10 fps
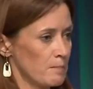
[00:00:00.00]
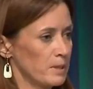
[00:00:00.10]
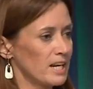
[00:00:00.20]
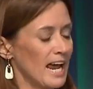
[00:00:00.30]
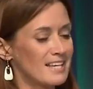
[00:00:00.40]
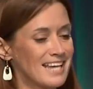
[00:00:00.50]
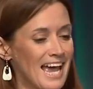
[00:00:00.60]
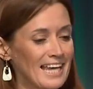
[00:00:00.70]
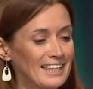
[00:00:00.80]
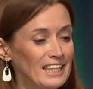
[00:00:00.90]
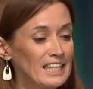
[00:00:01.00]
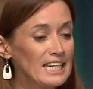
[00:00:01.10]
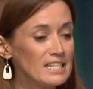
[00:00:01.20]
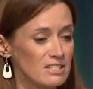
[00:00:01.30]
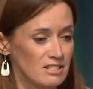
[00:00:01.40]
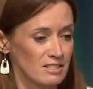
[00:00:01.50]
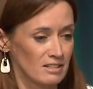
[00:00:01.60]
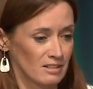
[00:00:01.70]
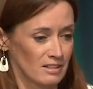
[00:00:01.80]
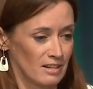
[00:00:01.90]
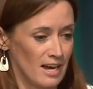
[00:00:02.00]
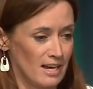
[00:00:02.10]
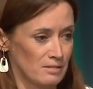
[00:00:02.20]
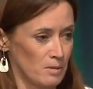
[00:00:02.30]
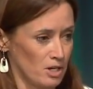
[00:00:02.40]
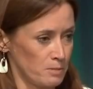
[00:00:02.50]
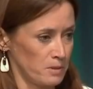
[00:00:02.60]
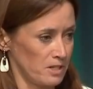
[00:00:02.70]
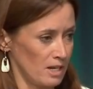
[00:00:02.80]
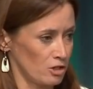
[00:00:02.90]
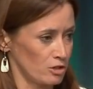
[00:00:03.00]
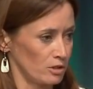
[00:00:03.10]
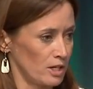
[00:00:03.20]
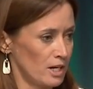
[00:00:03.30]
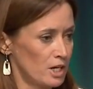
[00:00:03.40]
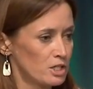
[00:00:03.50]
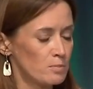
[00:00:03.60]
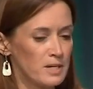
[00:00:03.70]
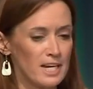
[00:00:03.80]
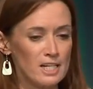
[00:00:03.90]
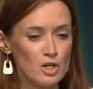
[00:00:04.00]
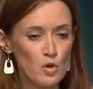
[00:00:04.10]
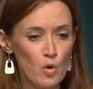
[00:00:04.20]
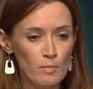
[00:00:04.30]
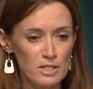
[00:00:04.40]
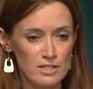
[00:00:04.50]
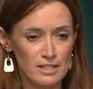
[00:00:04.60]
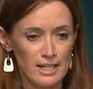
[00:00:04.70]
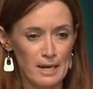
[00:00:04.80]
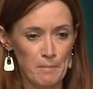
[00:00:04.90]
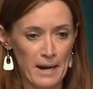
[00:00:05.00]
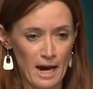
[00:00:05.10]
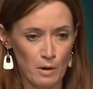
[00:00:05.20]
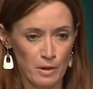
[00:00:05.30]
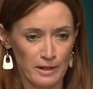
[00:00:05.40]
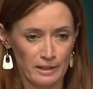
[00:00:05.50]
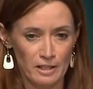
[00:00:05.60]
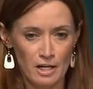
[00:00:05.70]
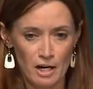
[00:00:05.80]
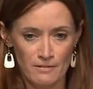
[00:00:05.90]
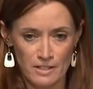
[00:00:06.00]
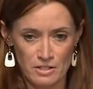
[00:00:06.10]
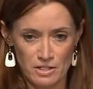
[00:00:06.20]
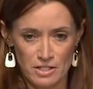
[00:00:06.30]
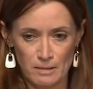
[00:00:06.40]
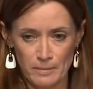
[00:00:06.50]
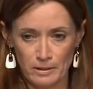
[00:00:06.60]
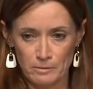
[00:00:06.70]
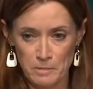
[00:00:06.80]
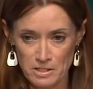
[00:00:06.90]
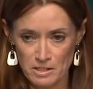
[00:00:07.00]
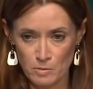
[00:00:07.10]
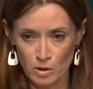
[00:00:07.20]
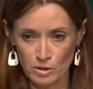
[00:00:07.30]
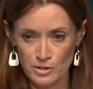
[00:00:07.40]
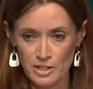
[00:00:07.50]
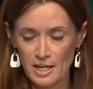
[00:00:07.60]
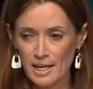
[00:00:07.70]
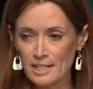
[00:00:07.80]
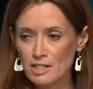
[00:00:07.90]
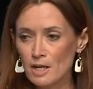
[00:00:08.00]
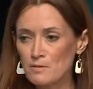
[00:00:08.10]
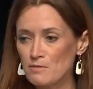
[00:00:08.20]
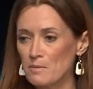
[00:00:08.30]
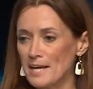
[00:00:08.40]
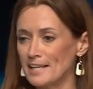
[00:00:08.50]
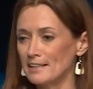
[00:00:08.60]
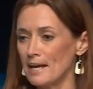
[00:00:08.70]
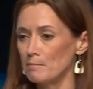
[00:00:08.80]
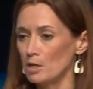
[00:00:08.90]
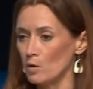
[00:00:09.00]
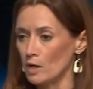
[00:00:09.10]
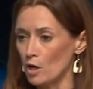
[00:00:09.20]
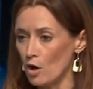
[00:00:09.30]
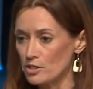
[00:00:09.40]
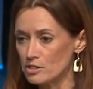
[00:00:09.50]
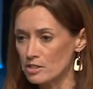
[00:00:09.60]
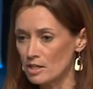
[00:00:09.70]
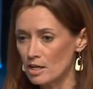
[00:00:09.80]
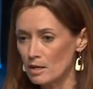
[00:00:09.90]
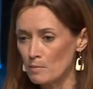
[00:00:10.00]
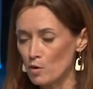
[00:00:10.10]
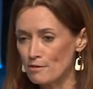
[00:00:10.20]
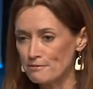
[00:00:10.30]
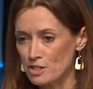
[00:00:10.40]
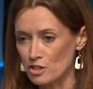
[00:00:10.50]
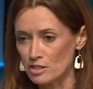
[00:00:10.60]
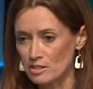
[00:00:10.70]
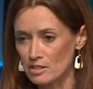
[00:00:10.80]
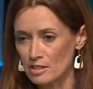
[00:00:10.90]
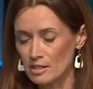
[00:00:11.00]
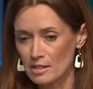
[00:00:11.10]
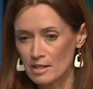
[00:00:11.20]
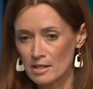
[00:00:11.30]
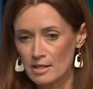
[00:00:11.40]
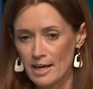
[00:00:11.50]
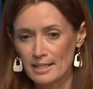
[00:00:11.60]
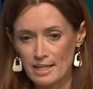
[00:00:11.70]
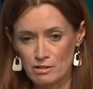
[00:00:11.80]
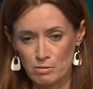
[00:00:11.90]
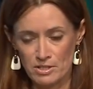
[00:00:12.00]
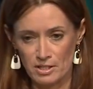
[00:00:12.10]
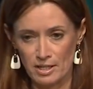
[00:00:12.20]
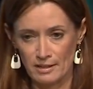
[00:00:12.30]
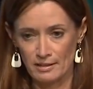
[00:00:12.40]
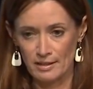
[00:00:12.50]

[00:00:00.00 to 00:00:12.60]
but it has at least as much potential to be enormously empowering of existing business models in terms of making them lower cost, more efficient, and less risky.